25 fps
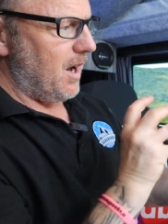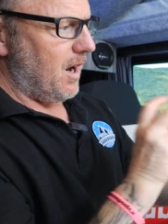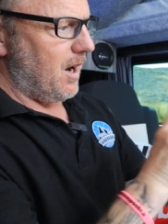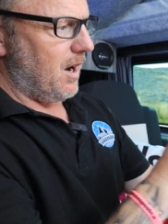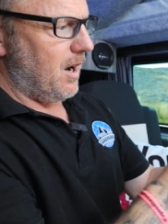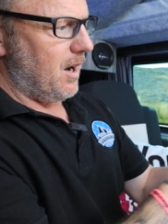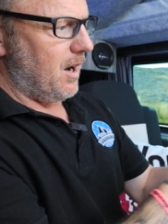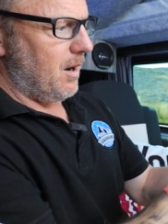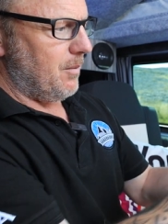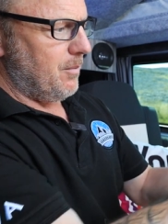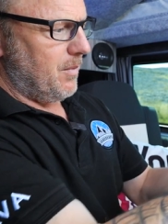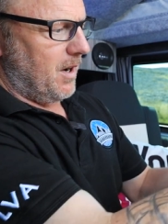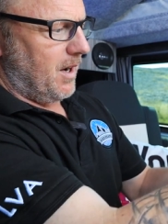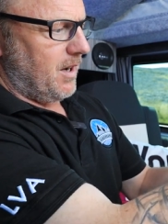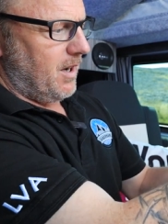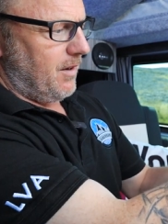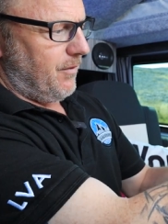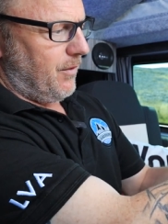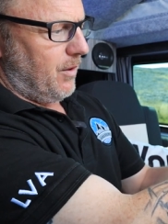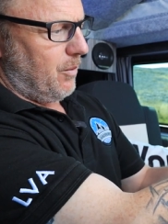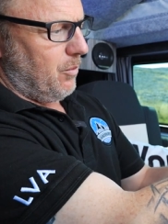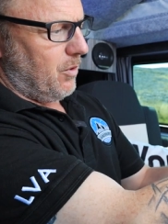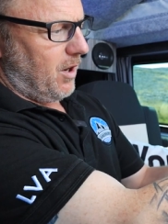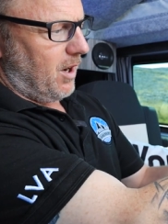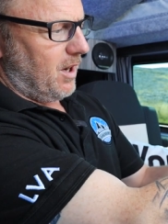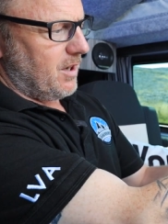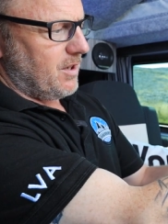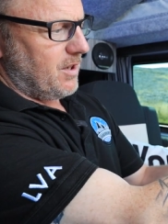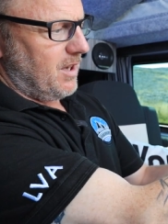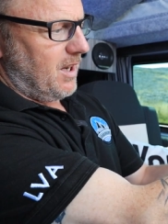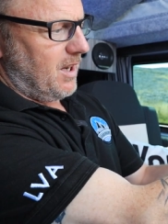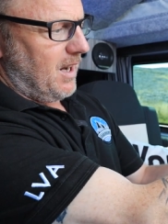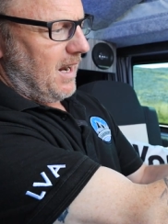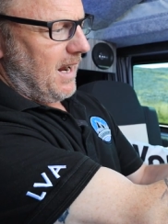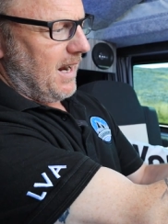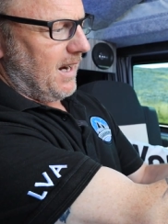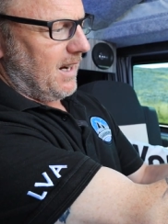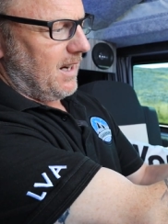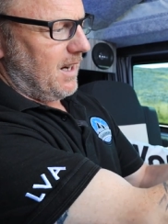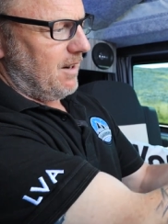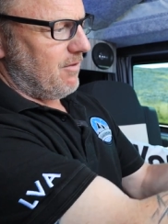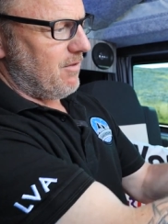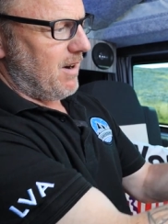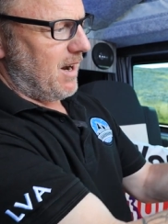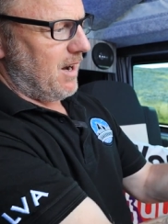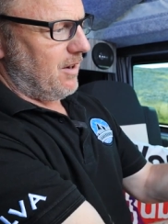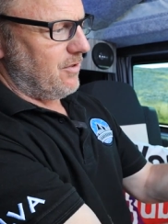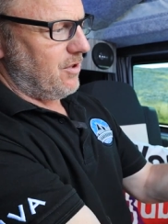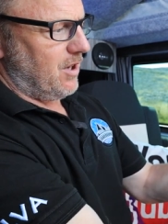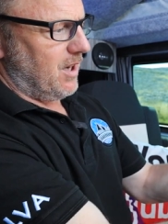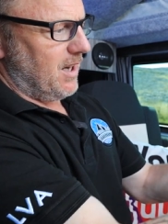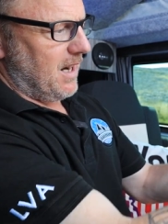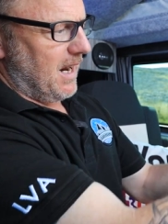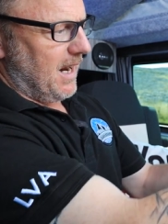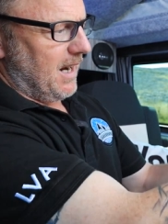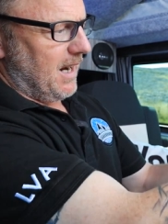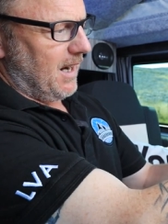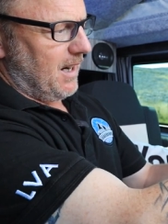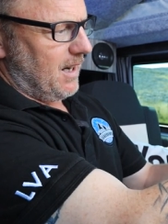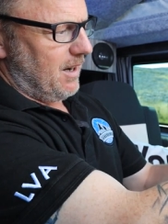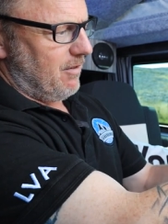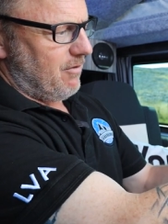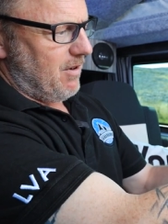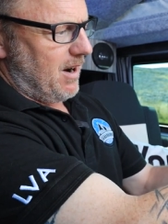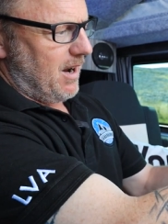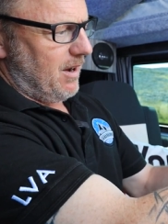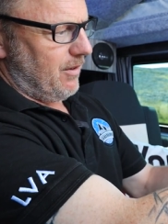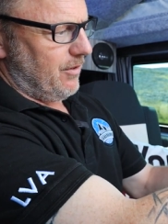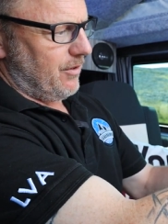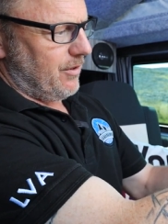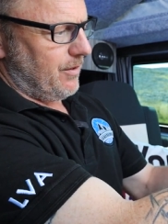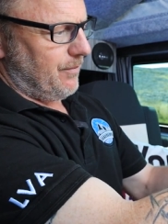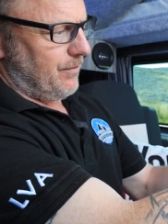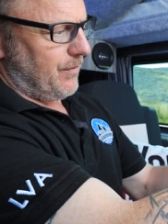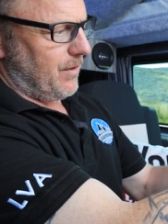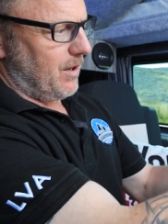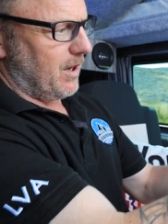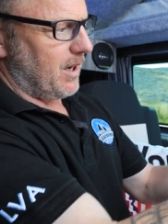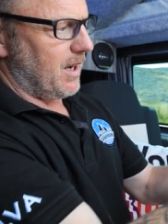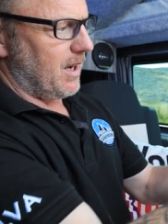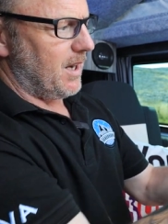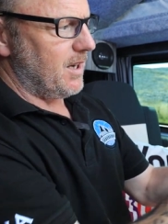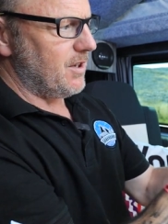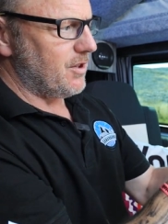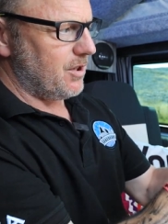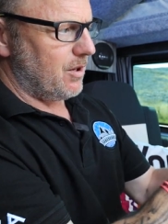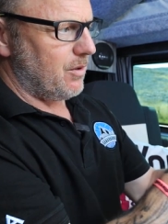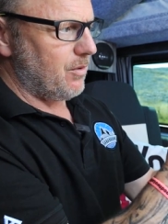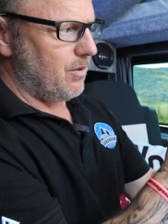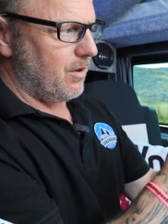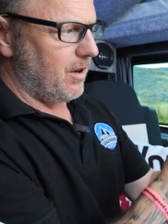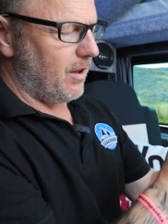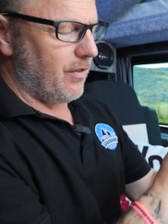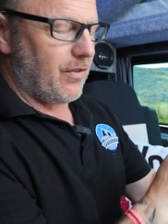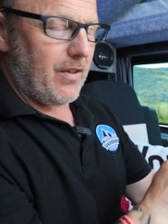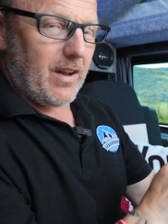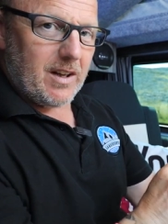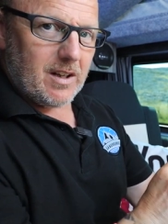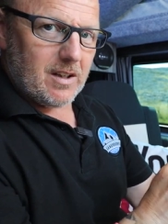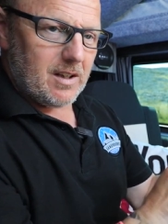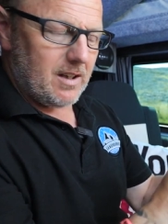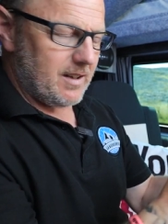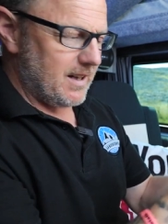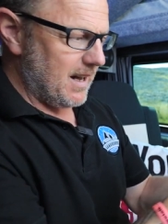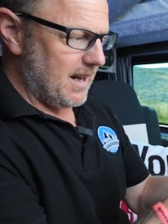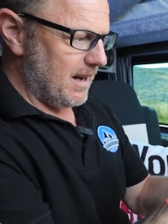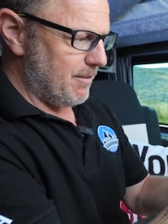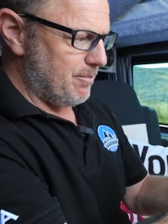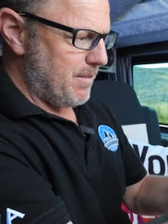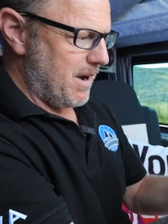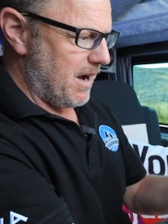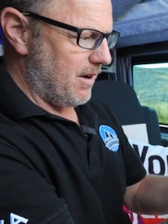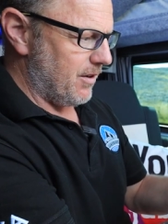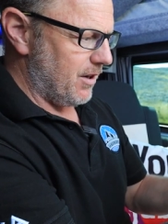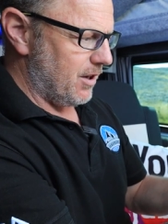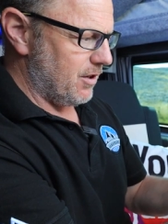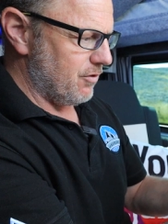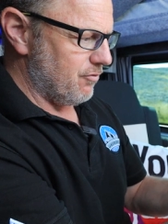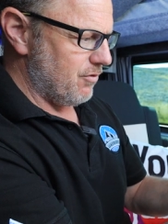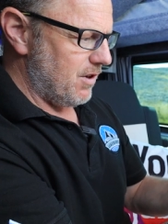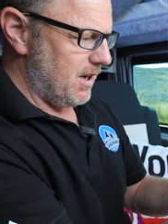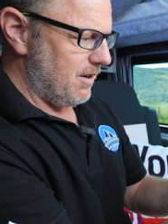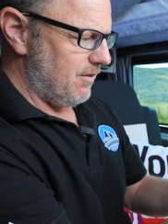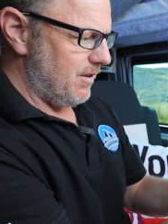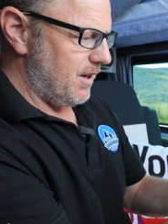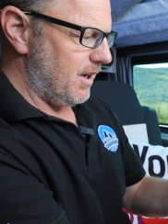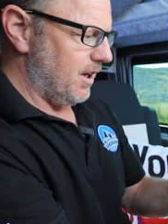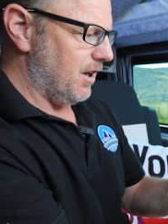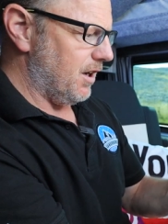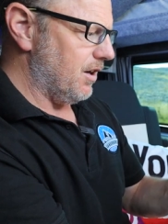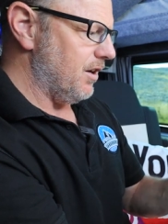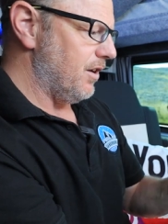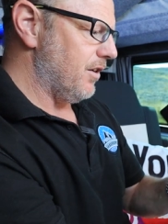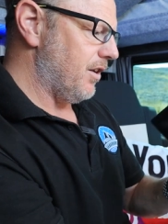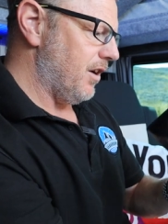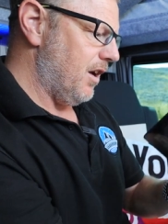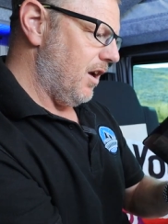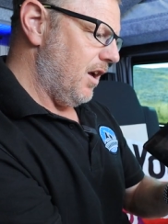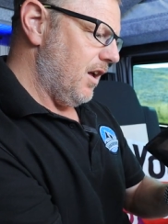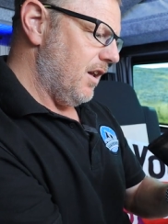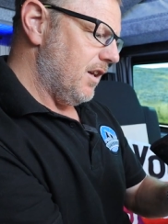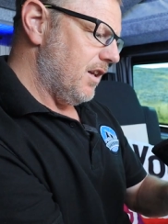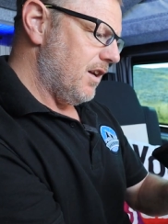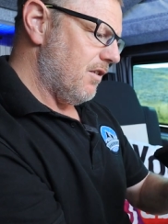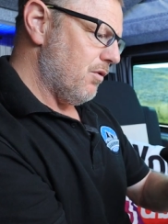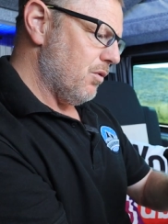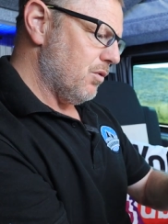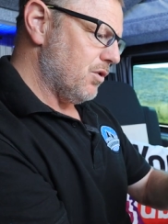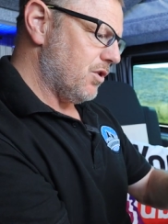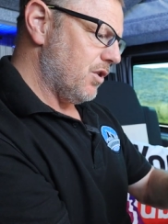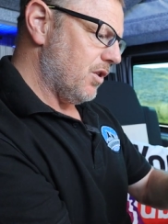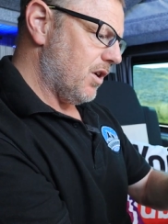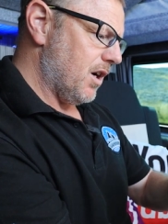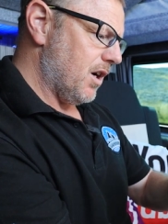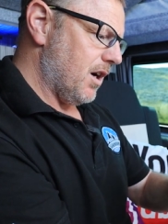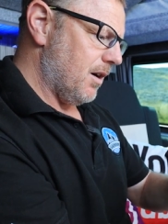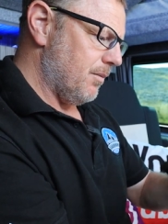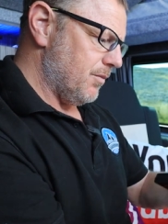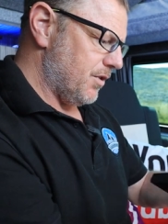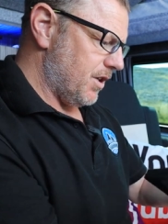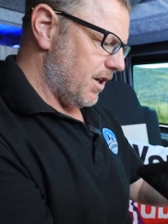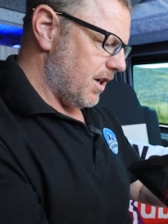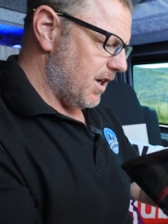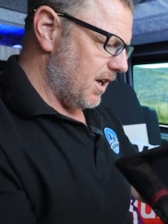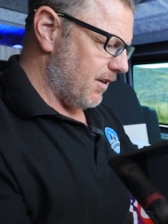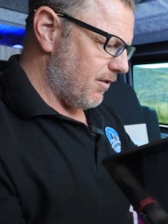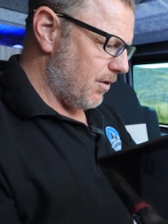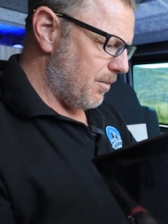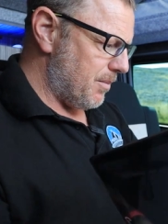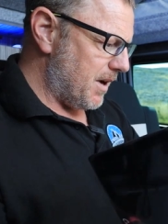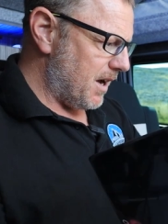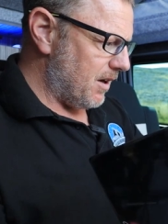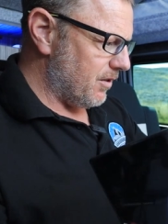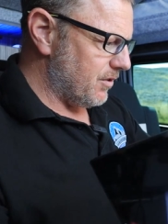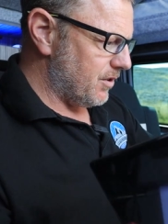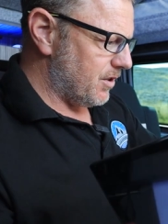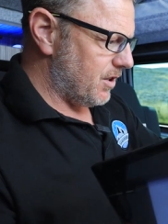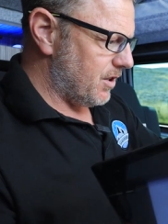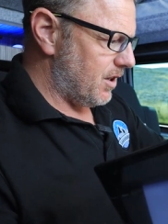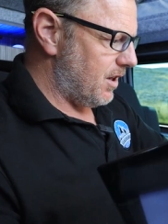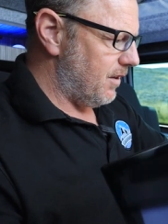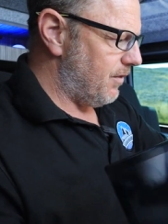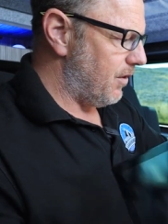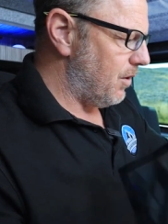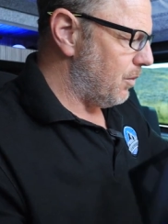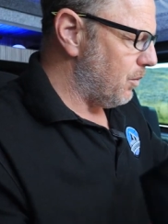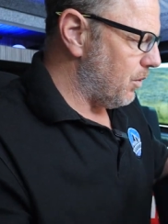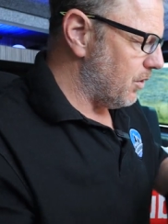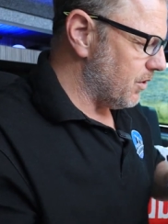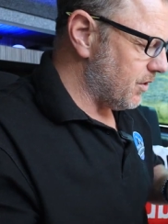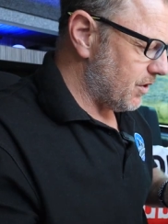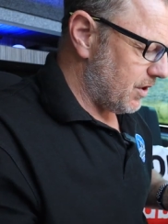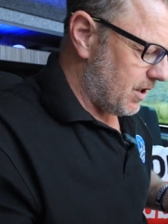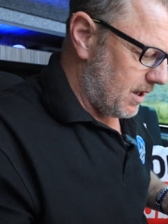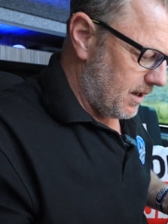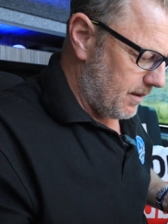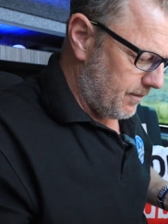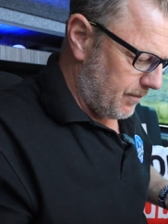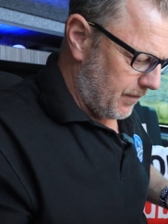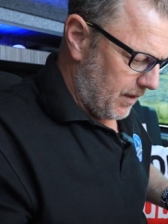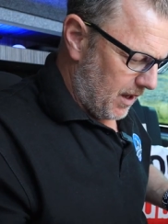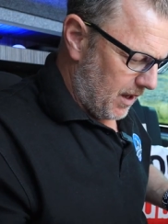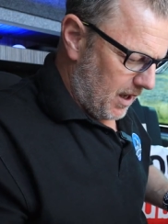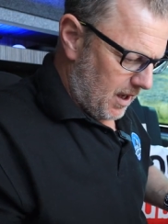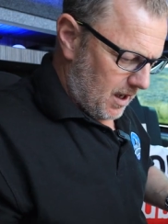And if you wanted to angle it round, you can angle it round. Okay, so I think that that mount is really, really good. There also comes another mount if you want it.